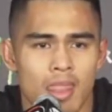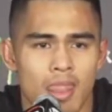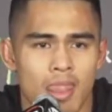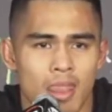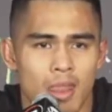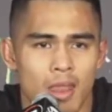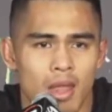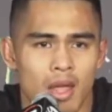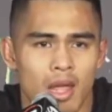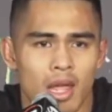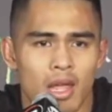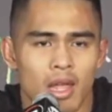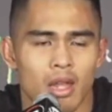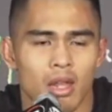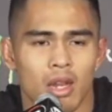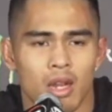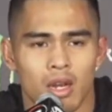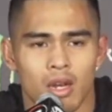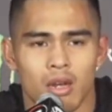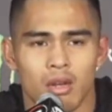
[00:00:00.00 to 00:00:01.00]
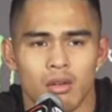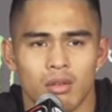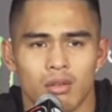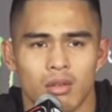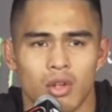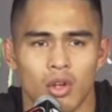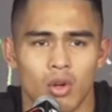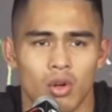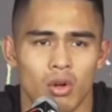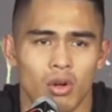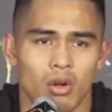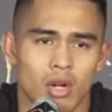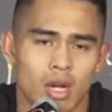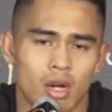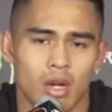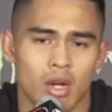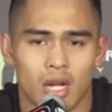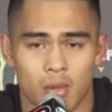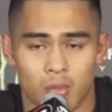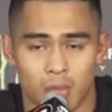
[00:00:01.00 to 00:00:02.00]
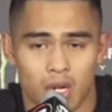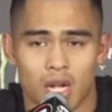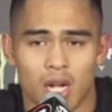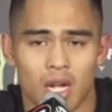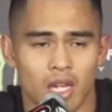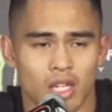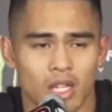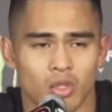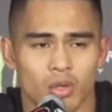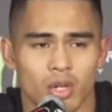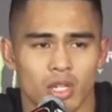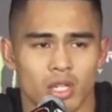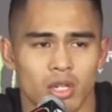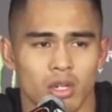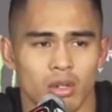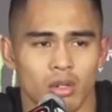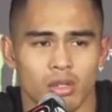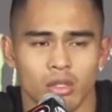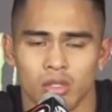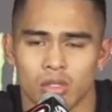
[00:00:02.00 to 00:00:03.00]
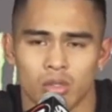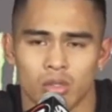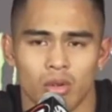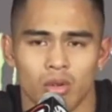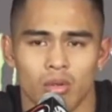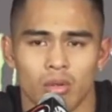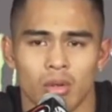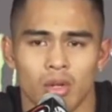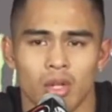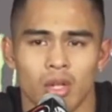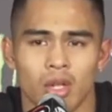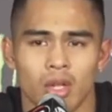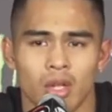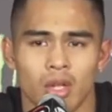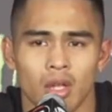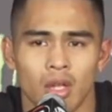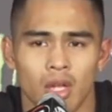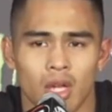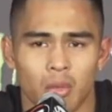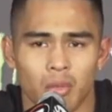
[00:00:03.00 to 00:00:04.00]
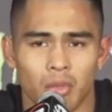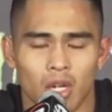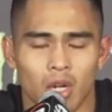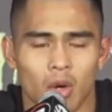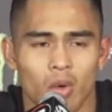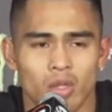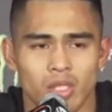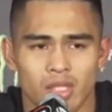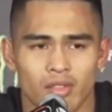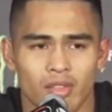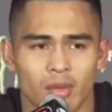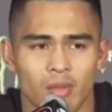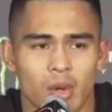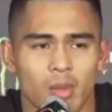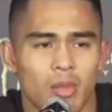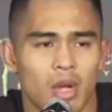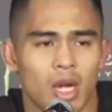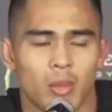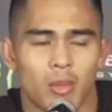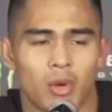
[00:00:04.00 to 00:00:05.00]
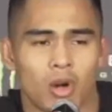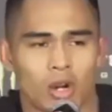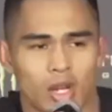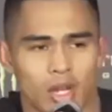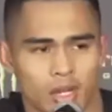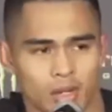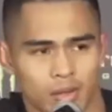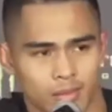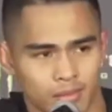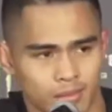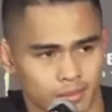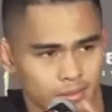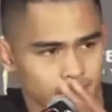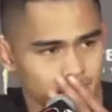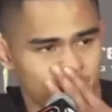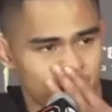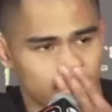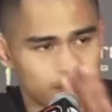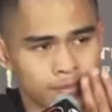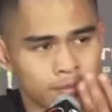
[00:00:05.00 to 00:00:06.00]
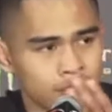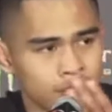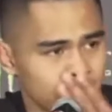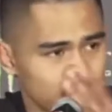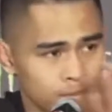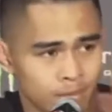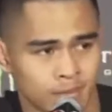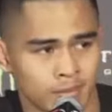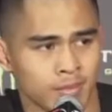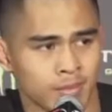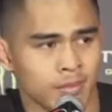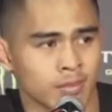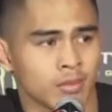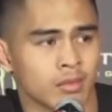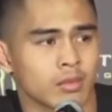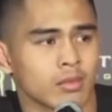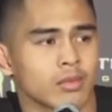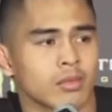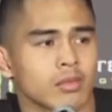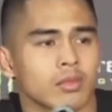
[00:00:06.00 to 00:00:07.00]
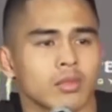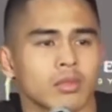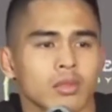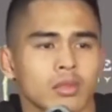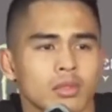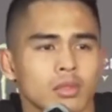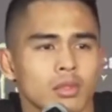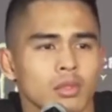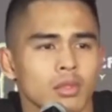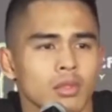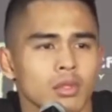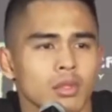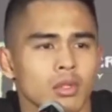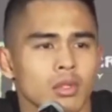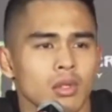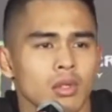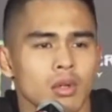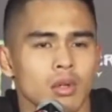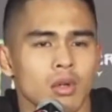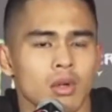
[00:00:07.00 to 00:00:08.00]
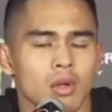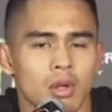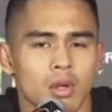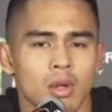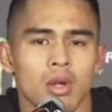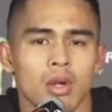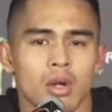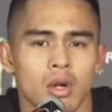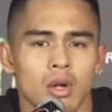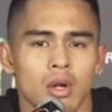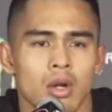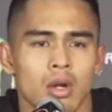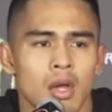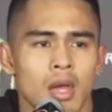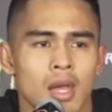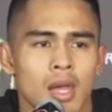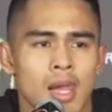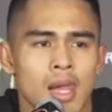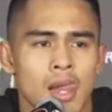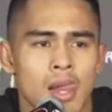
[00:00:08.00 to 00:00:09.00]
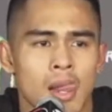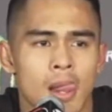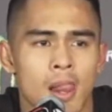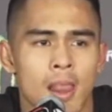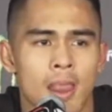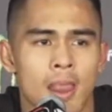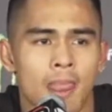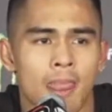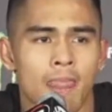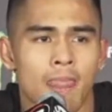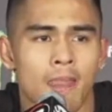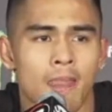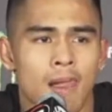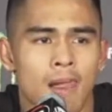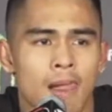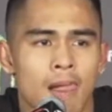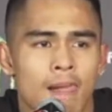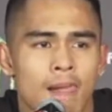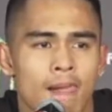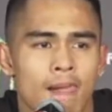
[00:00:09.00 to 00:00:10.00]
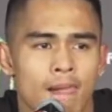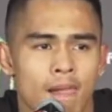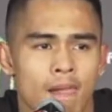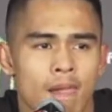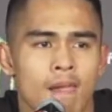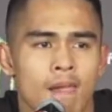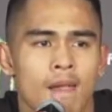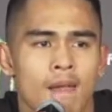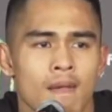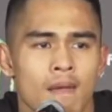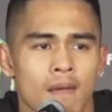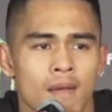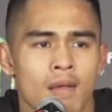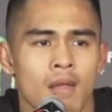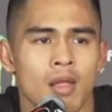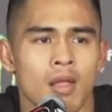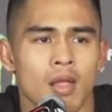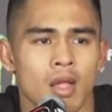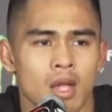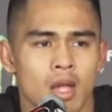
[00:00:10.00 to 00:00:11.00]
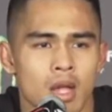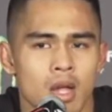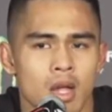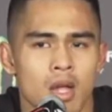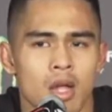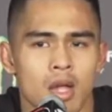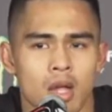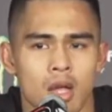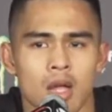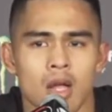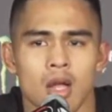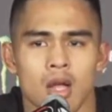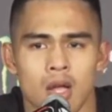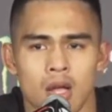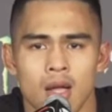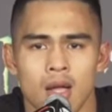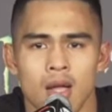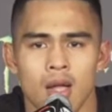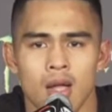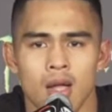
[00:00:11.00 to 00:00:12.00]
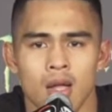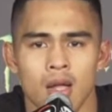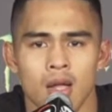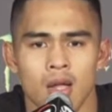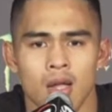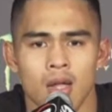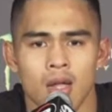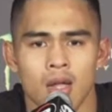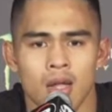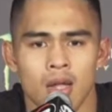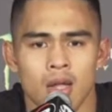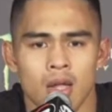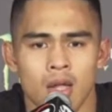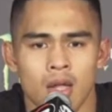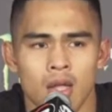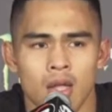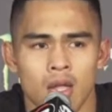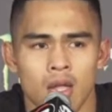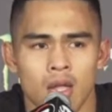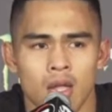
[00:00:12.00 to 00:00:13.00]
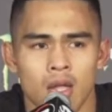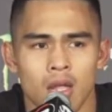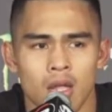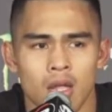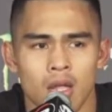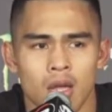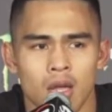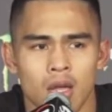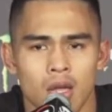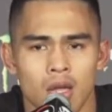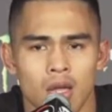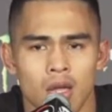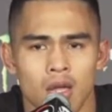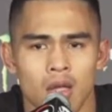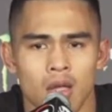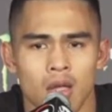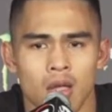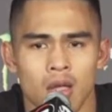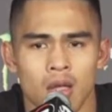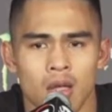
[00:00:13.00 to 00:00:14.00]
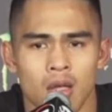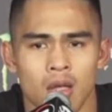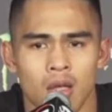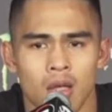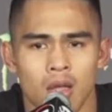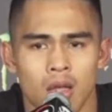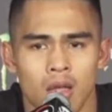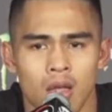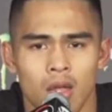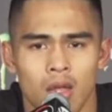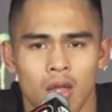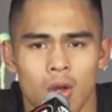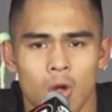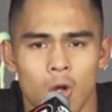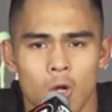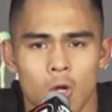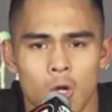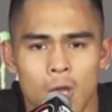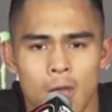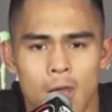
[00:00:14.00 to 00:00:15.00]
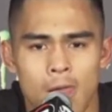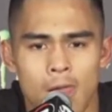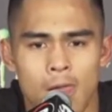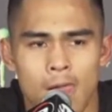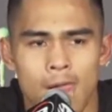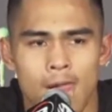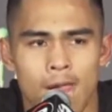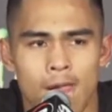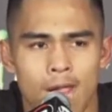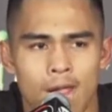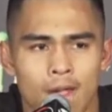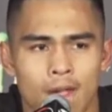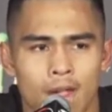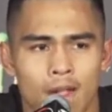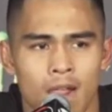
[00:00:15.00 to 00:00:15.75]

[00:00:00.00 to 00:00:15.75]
and you know, I, I'm a college wrestler, so I mean, I always have that in my back pocket. This win seems a little emotional for you, and you keep talking about getting back to your best and you're feeling your best. What can Bellator fans expect when Kai is at his best?